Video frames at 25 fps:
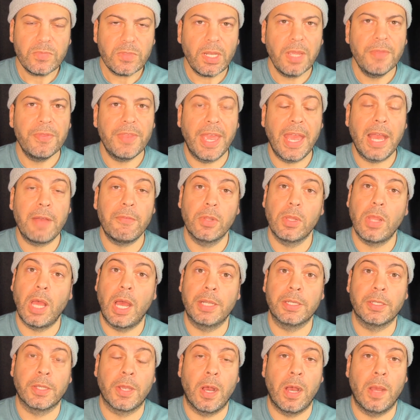they have a lot
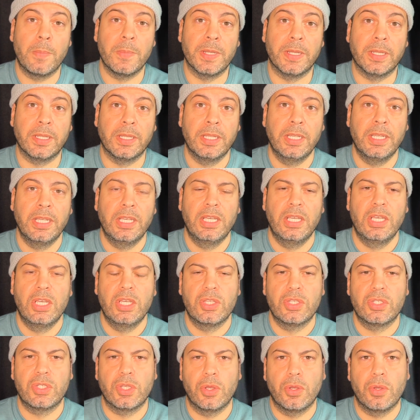in common.
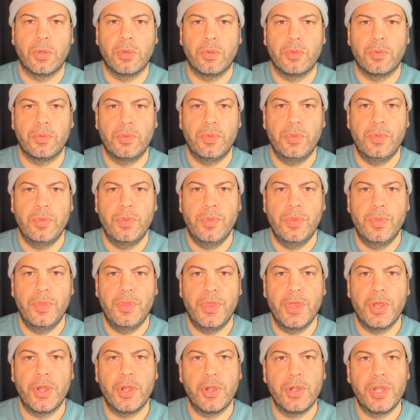So
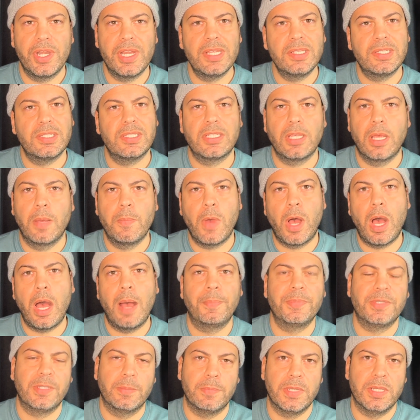there is some
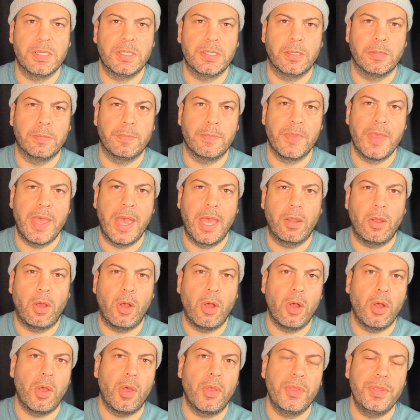optimism that
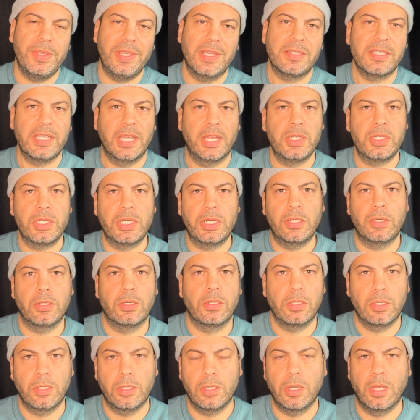all the attention
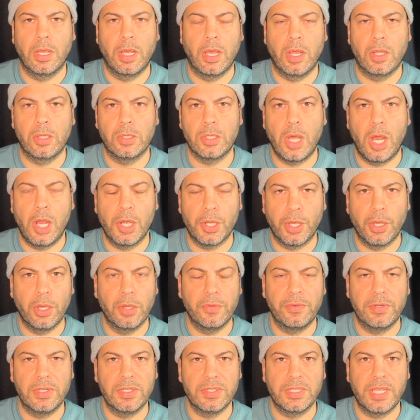uh, long
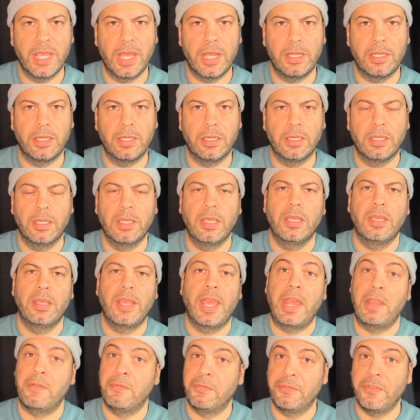COVID is getting
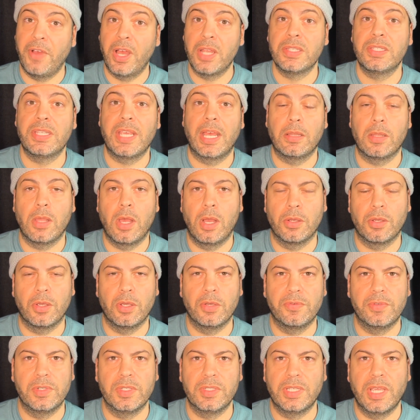and funds that long
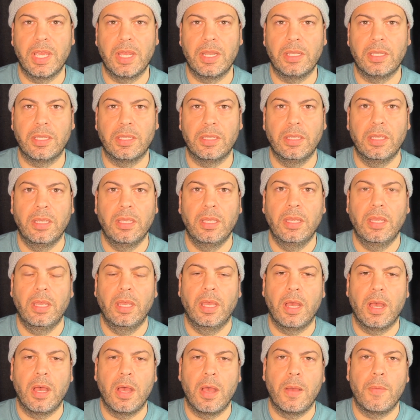COVID is getting
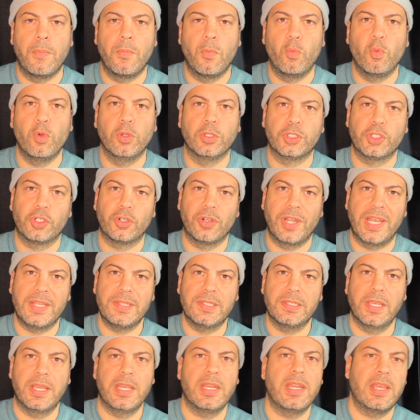um, will
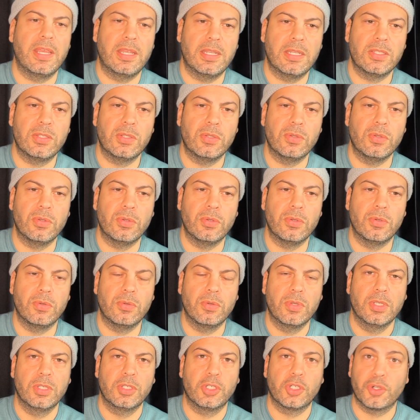translate into
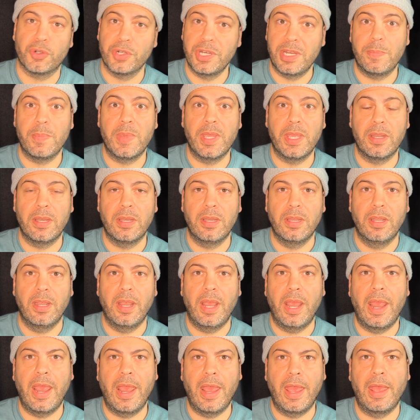treatment
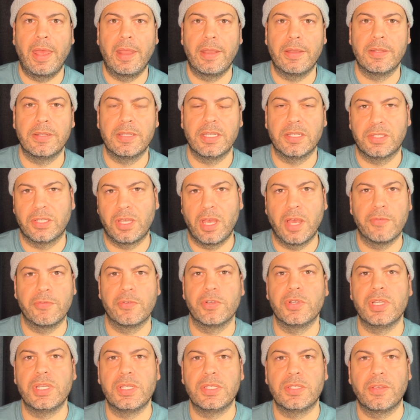and
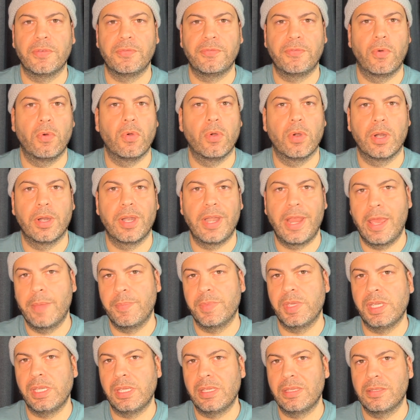discoveries for
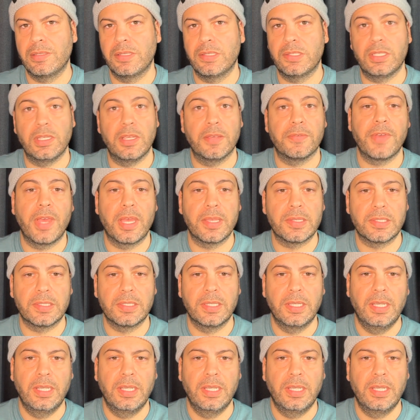ME CFS.